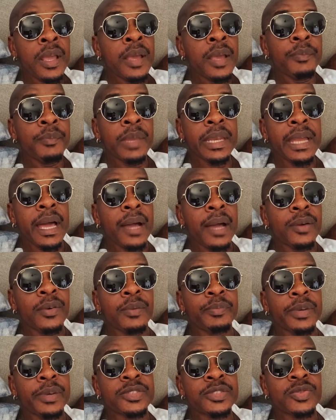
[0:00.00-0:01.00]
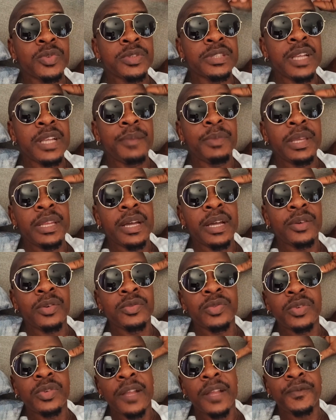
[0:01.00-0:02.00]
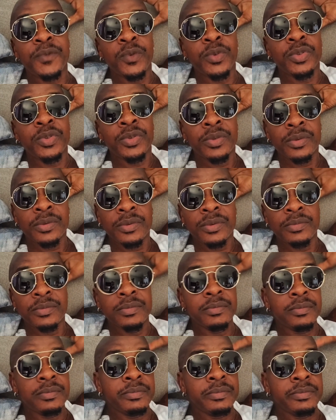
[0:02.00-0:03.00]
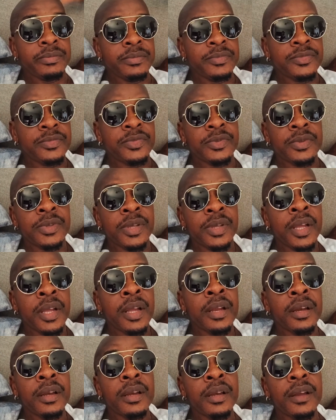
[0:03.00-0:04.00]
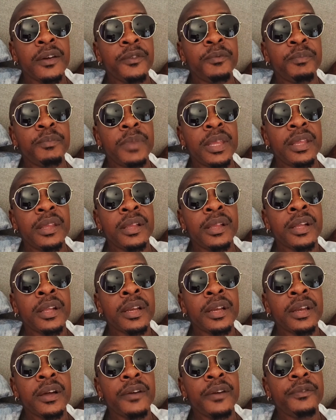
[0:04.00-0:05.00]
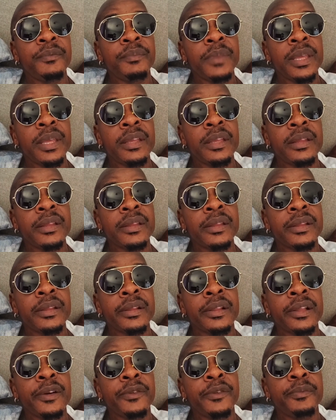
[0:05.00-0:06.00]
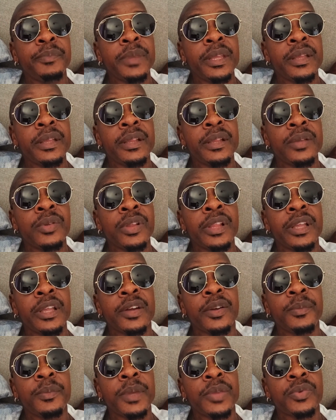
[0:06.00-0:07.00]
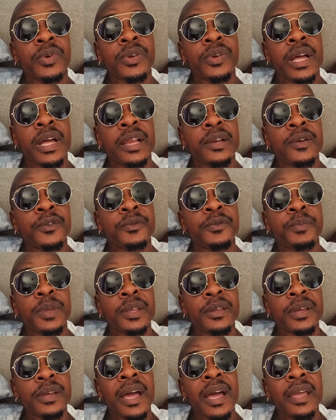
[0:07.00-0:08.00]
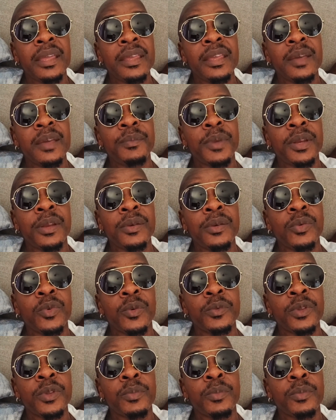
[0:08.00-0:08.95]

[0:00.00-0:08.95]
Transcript: Me nah come on social media, come do that for no. Love me a little bit when I love me. I hate me the